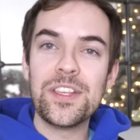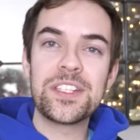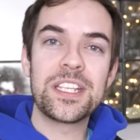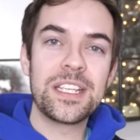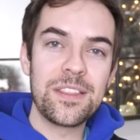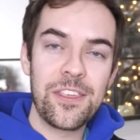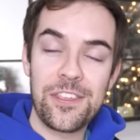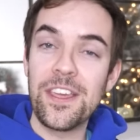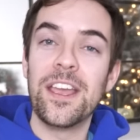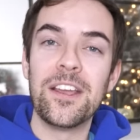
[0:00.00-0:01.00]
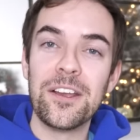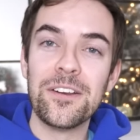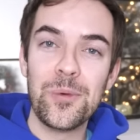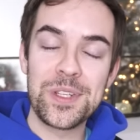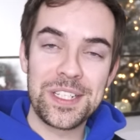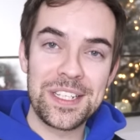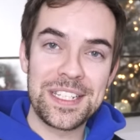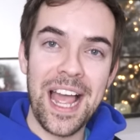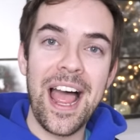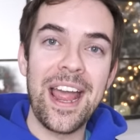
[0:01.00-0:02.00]
This thing was
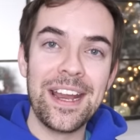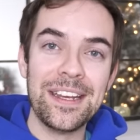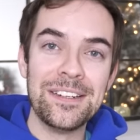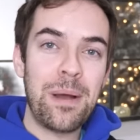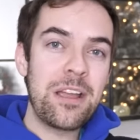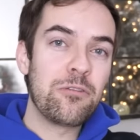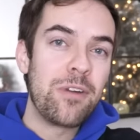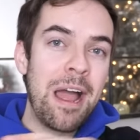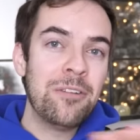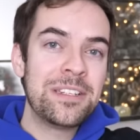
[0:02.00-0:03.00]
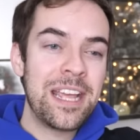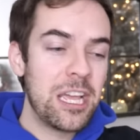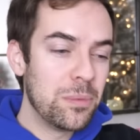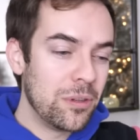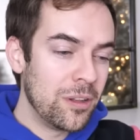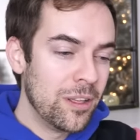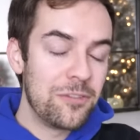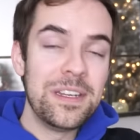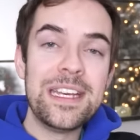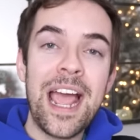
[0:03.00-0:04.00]
designed by a round table
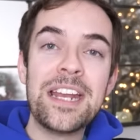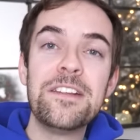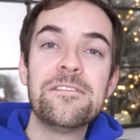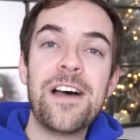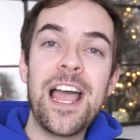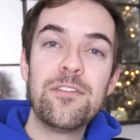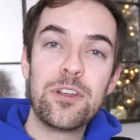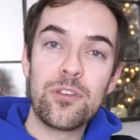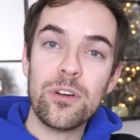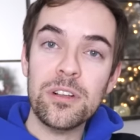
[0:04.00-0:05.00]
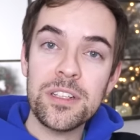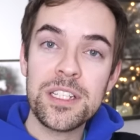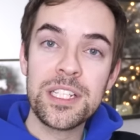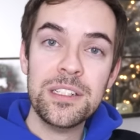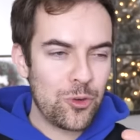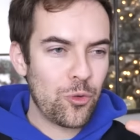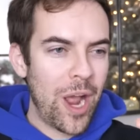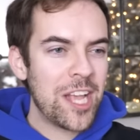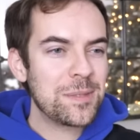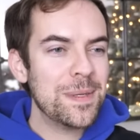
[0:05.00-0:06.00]
of ninety-five year olds
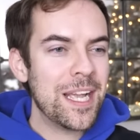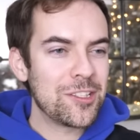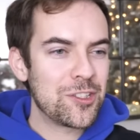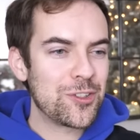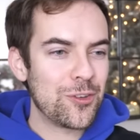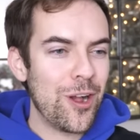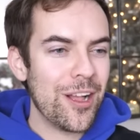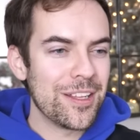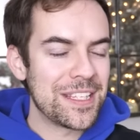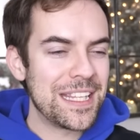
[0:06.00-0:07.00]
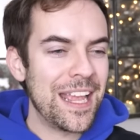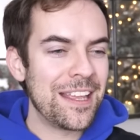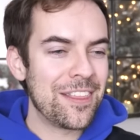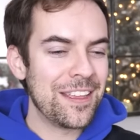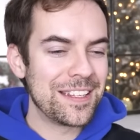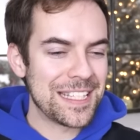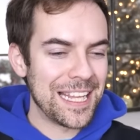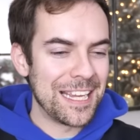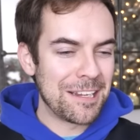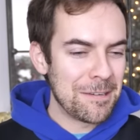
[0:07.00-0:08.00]
grasping at straws, saying things
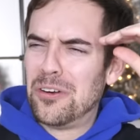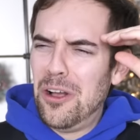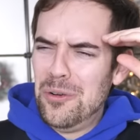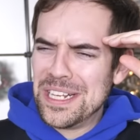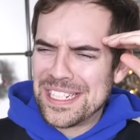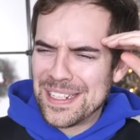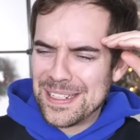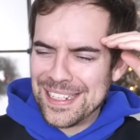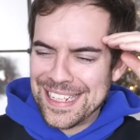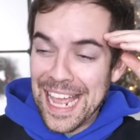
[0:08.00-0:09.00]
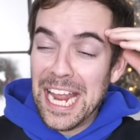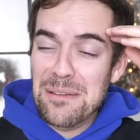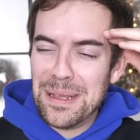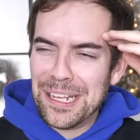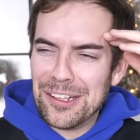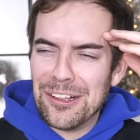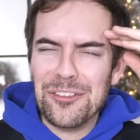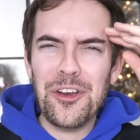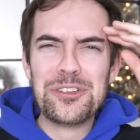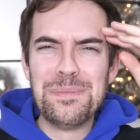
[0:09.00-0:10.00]
like, they're always gaming,
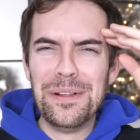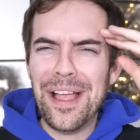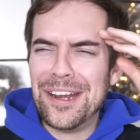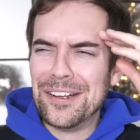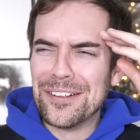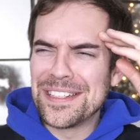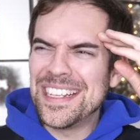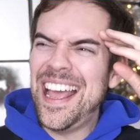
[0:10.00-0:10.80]
those millennials,